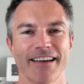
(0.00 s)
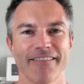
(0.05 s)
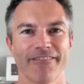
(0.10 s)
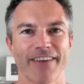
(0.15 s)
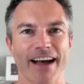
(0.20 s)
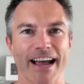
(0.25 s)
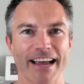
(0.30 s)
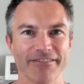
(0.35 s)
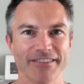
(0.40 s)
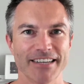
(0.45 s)

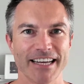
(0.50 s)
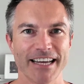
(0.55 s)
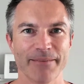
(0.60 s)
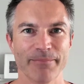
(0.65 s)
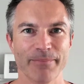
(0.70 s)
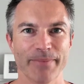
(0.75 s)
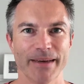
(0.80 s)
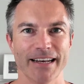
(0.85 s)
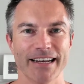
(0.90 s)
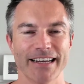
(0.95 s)
5-day
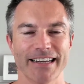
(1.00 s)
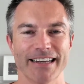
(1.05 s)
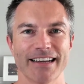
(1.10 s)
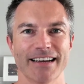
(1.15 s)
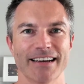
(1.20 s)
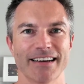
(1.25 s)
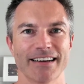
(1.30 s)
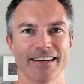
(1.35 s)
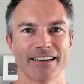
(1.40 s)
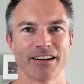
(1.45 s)

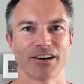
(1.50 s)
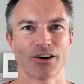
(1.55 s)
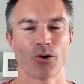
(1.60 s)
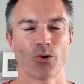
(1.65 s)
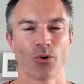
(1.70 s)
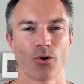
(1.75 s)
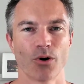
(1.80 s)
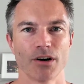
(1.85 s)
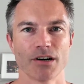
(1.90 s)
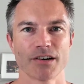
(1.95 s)
mini
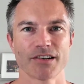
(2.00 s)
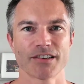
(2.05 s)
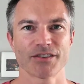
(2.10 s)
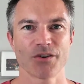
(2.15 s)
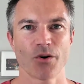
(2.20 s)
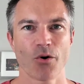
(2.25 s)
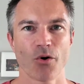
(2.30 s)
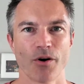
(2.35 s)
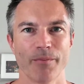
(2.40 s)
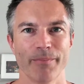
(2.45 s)
course
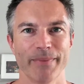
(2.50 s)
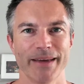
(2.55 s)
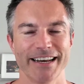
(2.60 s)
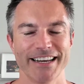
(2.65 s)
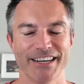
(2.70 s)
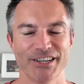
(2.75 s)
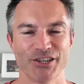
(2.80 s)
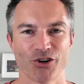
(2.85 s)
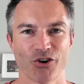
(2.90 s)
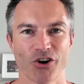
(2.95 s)
or
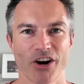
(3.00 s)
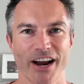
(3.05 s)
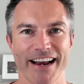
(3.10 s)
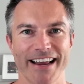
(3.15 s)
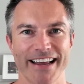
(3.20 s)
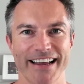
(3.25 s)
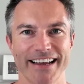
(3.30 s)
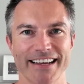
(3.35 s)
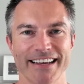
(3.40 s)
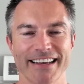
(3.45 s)
mini
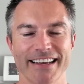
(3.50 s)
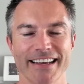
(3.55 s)
training.